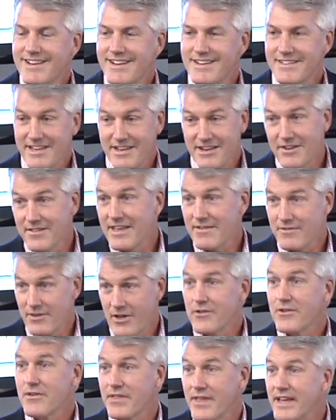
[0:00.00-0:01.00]
Well, they don't. They have
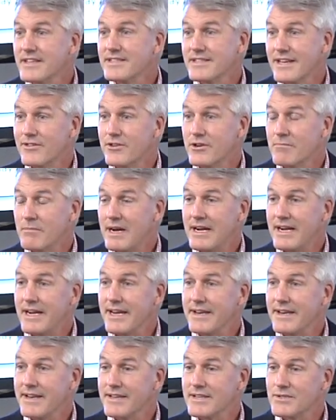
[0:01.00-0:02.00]
other things on their
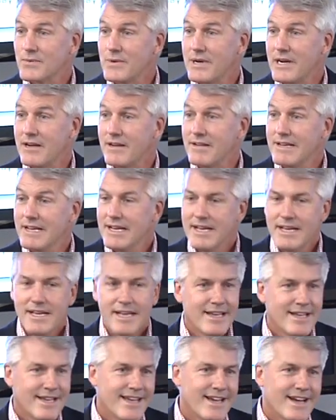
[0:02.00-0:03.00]
mind as well.
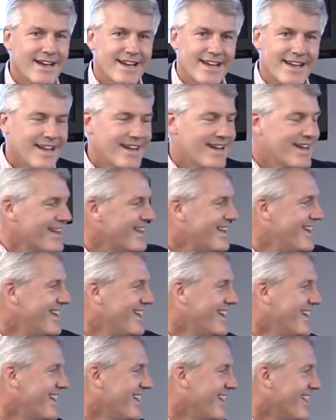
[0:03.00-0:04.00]

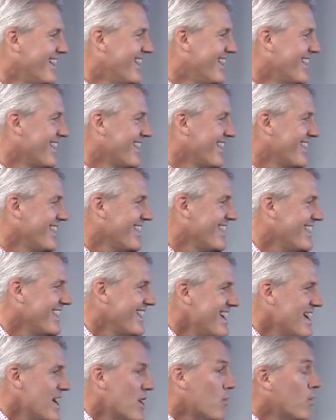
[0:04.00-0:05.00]
Yeah.
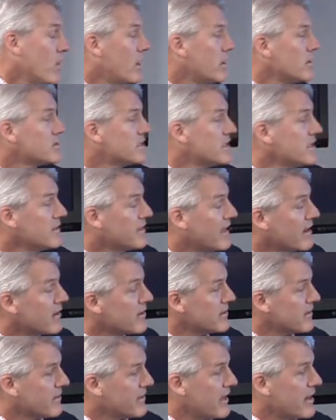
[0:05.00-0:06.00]
Well, see,
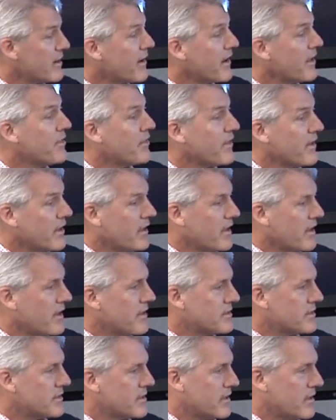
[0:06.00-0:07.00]
there I think
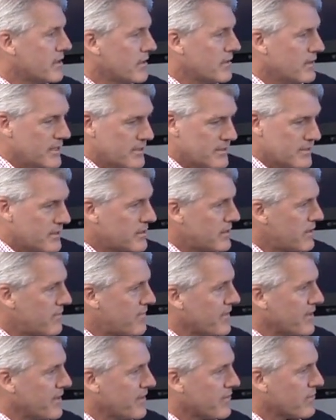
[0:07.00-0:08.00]
is the
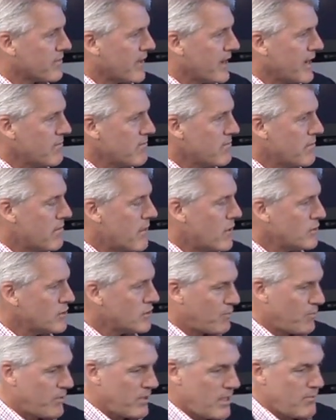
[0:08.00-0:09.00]
difference, right?
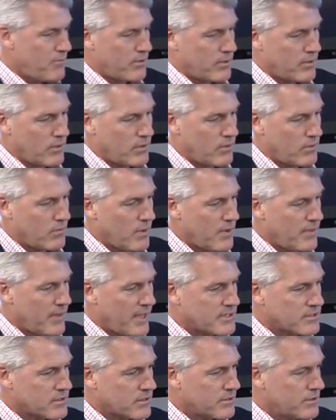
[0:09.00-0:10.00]
Most people, when
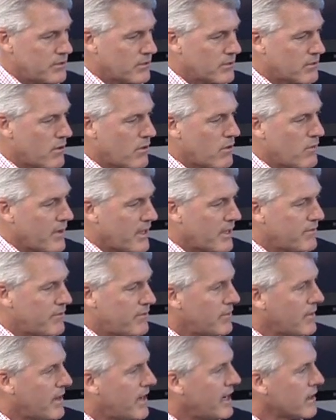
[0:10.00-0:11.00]
they start to go
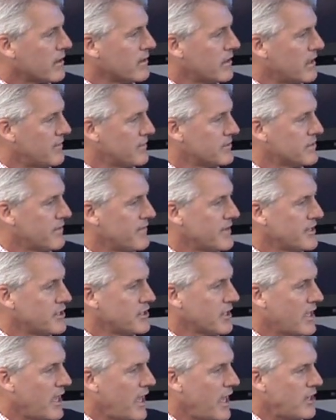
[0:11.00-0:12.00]
into higher levels of
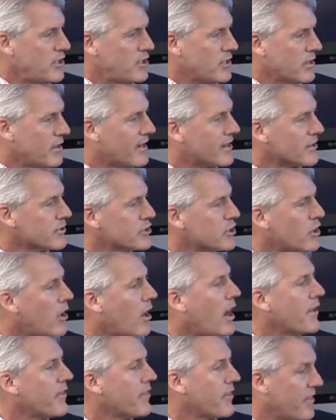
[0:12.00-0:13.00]
education, are
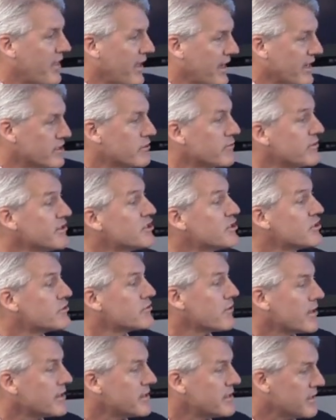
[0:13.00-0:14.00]
taught things, they're
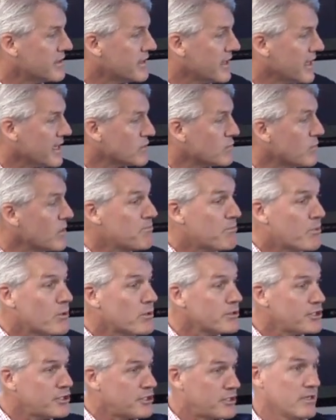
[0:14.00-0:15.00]
instructed things. We
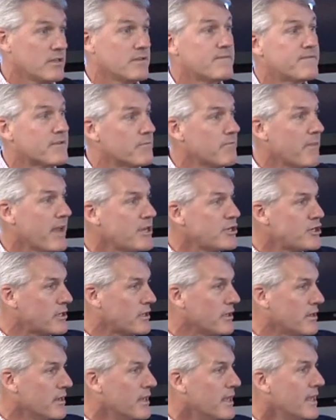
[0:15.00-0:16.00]
push
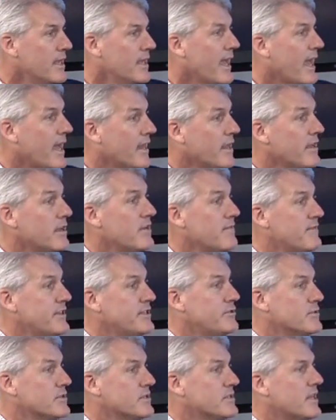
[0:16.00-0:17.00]
information at
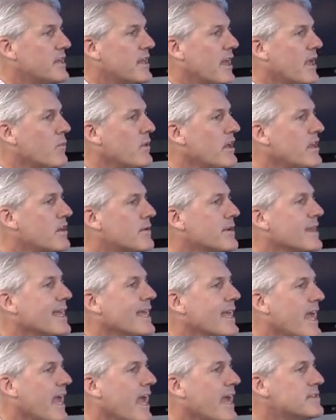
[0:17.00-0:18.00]
individuals today. We don't
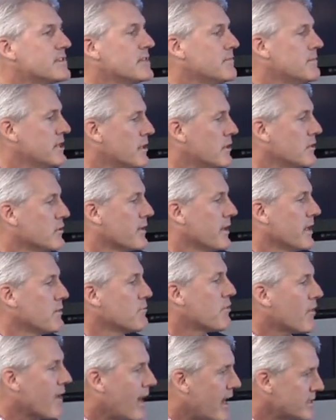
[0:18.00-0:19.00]
engage them in the learning
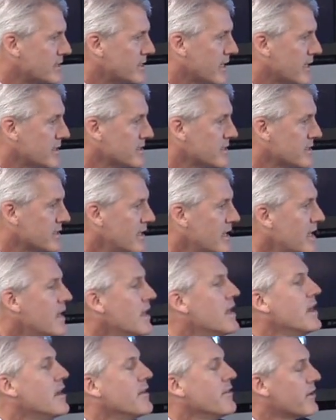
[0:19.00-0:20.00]
process.
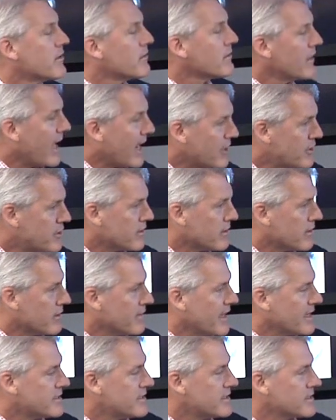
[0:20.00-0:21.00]
They're
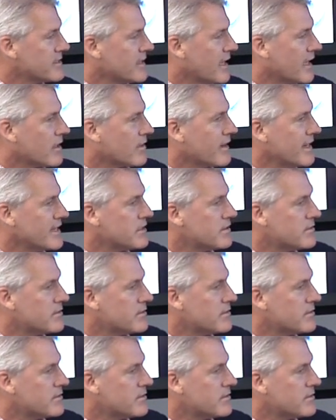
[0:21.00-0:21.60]
lectured. That's exactly right.